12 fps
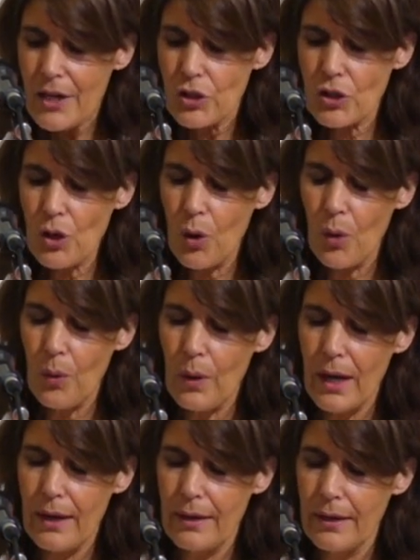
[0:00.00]

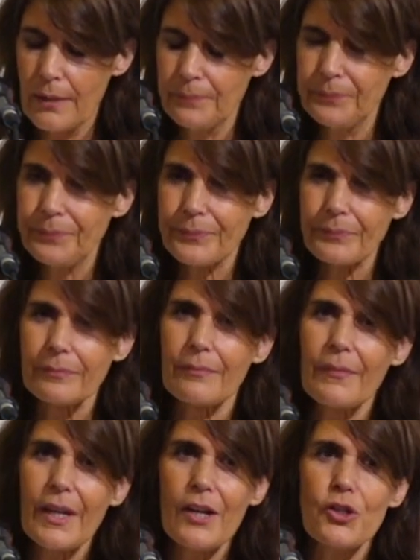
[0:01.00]
So
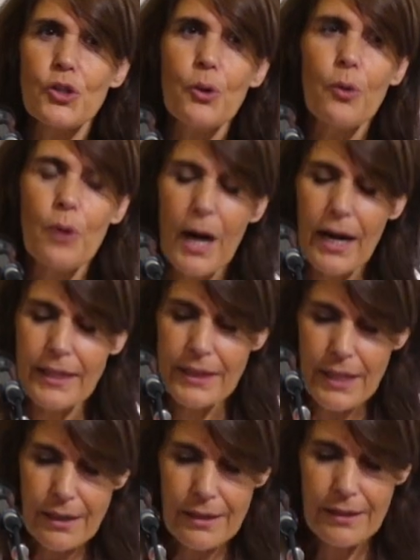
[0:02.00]
I
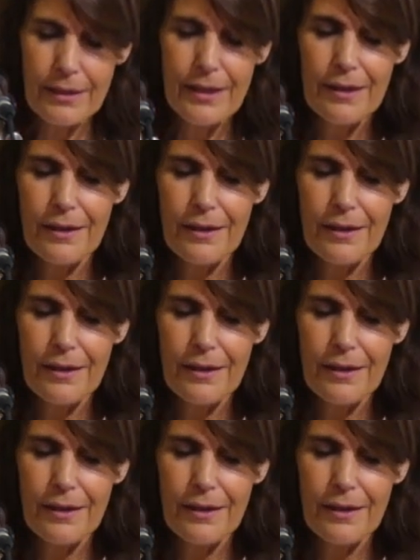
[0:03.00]
think